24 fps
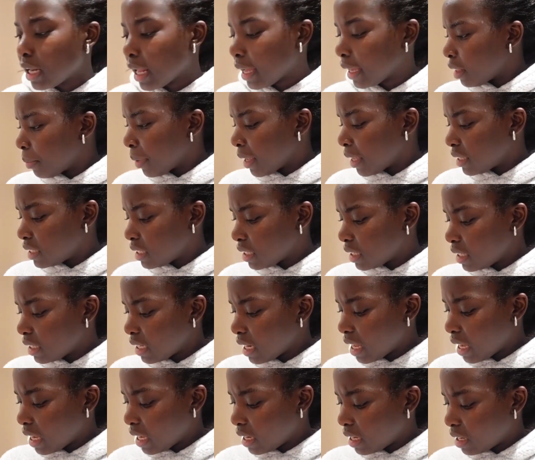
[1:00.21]
Like they're basically
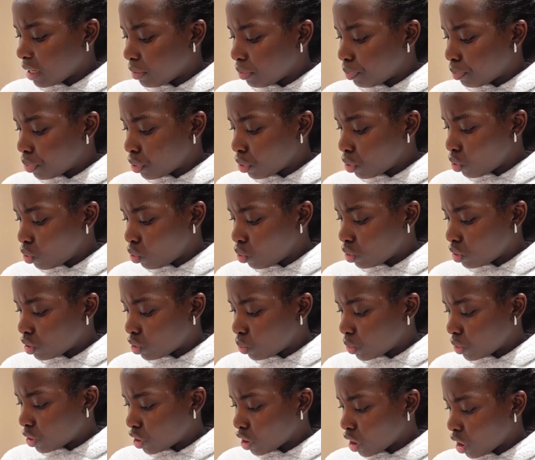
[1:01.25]
like
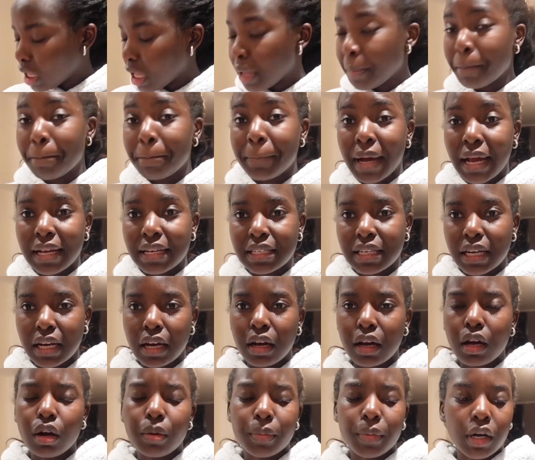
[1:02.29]
prawns which are in
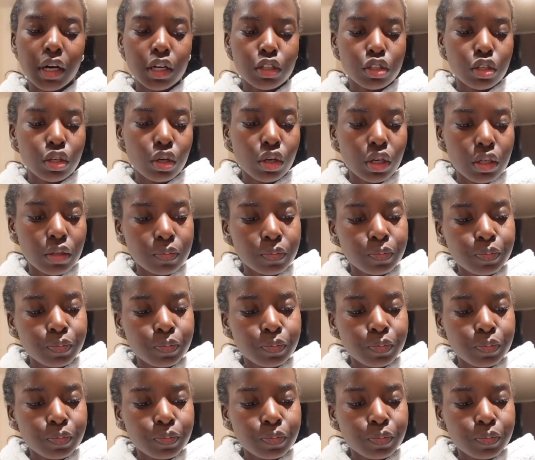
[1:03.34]
batter. Oh my god, so good.